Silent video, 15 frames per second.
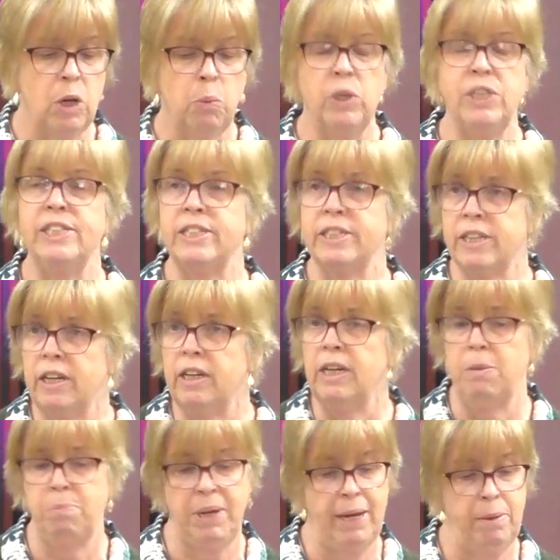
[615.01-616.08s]
would certainly
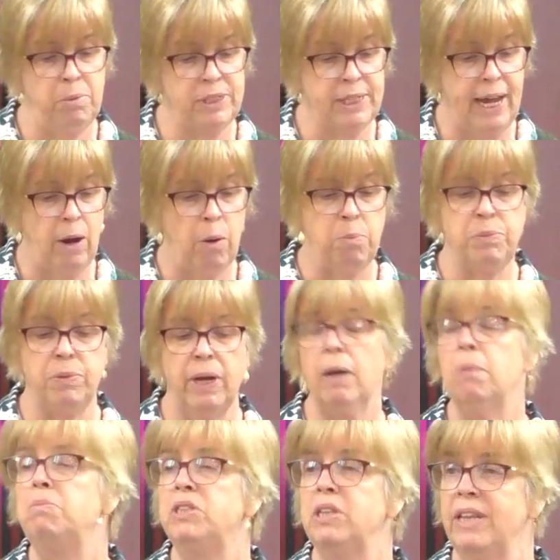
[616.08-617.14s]
be able to help
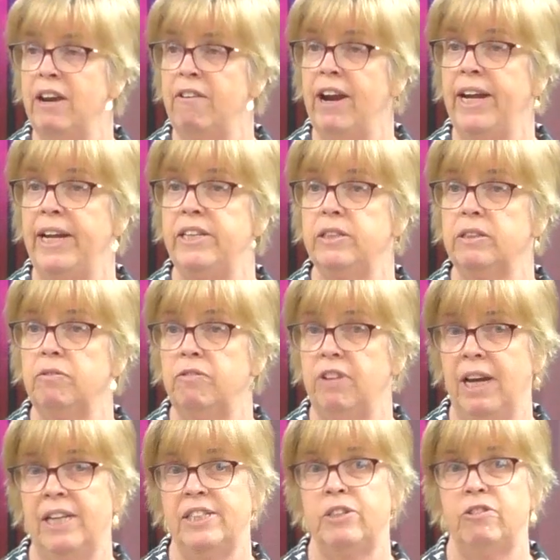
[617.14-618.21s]
come to their aid for
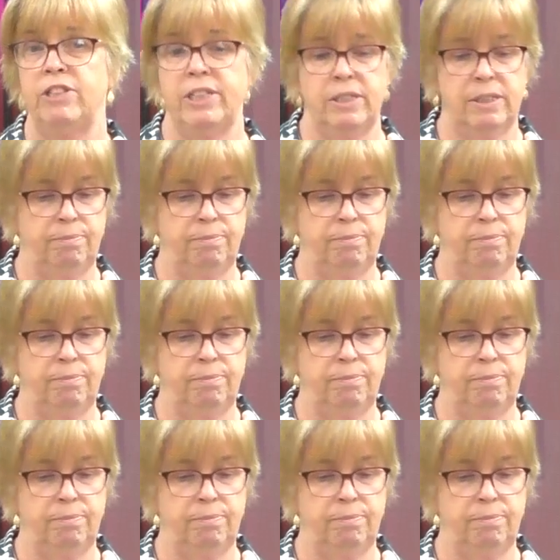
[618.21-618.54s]
Lazarus.